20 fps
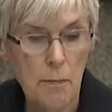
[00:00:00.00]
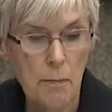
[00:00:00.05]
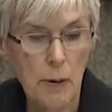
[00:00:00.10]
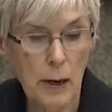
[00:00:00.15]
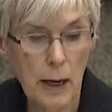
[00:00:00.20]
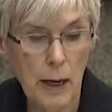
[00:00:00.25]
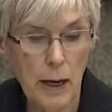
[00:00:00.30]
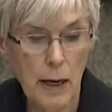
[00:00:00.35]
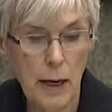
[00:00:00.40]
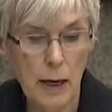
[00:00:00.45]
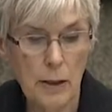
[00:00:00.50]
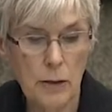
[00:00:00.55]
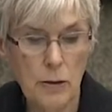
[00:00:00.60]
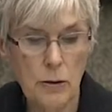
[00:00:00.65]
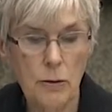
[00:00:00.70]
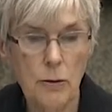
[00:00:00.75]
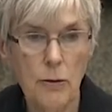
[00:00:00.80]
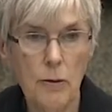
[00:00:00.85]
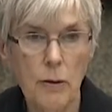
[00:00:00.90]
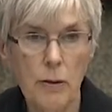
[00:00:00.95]
But I
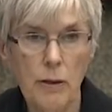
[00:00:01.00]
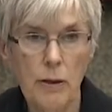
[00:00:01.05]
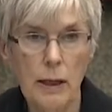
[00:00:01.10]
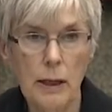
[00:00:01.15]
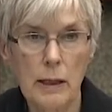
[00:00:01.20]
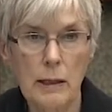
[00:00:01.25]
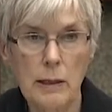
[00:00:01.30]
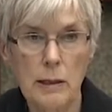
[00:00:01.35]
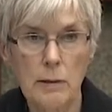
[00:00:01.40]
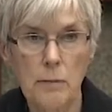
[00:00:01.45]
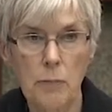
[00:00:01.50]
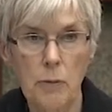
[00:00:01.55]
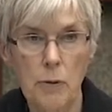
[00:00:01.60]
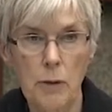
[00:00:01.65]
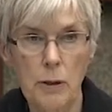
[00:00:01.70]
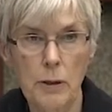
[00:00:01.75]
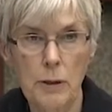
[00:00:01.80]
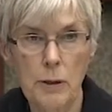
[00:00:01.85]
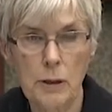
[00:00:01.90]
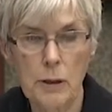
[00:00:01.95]
do think it's
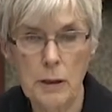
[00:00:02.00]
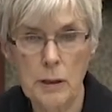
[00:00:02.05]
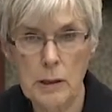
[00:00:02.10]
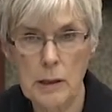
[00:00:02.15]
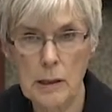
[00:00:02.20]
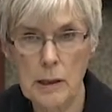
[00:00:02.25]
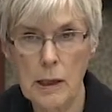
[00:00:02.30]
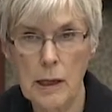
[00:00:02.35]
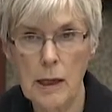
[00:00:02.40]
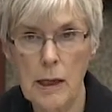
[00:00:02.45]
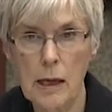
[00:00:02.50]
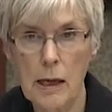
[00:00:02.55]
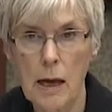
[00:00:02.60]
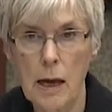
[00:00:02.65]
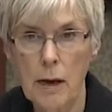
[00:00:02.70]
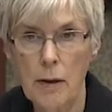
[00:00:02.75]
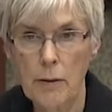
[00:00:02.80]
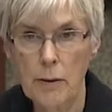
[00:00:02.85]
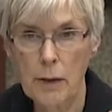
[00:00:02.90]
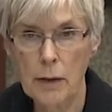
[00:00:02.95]
important to see
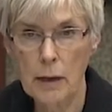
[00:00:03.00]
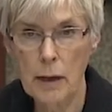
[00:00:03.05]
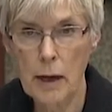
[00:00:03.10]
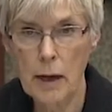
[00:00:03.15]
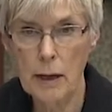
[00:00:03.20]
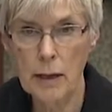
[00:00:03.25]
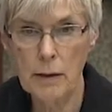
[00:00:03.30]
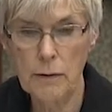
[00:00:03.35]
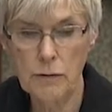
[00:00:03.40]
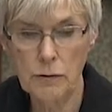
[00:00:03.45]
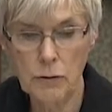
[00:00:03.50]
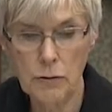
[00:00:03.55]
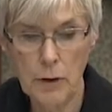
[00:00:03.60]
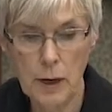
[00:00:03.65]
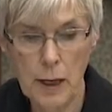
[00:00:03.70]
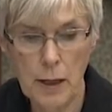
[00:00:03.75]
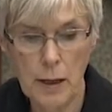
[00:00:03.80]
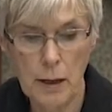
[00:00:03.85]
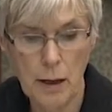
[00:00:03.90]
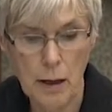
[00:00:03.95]
the kind of
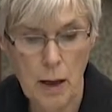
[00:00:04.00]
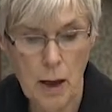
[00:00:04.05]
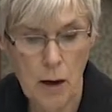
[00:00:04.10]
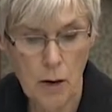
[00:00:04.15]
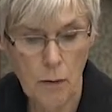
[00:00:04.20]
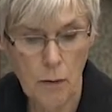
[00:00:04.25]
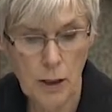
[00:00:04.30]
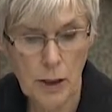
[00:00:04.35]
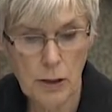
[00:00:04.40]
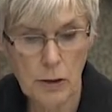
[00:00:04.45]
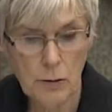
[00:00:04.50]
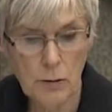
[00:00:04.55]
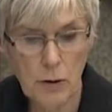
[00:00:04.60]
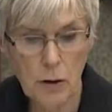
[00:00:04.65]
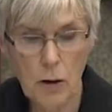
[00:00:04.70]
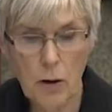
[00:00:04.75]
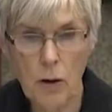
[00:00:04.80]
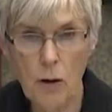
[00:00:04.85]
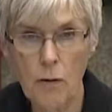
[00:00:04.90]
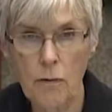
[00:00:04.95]
trend when you
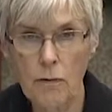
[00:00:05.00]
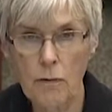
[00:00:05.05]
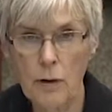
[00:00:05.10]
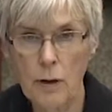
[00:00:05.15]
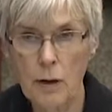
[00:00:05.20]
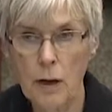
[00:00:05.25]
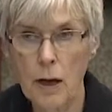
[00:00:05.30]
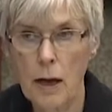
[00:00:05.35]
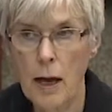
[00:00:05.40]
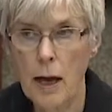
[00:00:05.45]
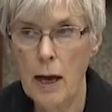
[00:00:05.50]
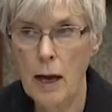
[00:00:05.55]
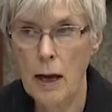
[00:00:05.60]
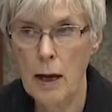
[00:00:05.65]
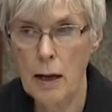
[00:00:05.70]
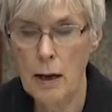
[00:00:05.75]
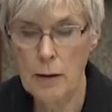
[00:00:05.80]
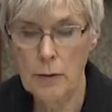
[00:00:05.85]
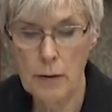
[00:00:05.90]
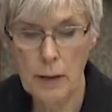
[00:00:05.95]
look over
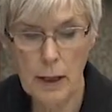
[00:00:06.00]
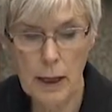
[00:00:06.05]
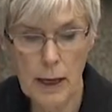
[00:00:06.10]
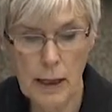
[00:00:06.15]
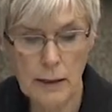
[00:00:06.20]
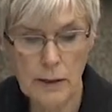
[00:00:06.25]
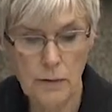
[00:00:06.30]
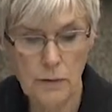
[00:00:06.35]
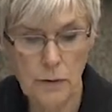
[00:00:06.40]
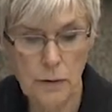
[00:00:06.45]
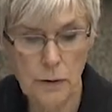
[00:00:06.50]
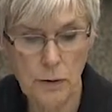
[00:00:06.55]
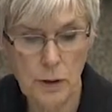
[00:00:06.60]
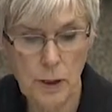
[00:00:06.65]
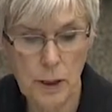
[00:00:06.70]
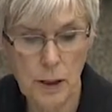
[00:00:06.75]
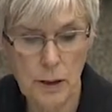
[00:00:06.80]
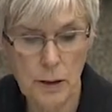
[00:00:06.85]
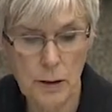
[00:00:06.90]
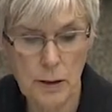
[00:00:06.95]
the last few
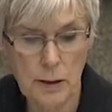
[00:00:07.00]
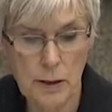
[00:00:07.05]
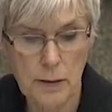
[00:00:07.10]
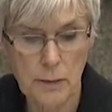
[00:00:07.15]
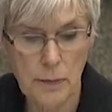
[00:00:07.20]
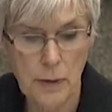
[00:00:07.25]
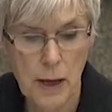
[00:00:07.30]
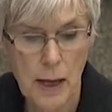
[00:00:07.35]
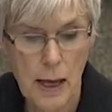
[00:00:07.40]
years.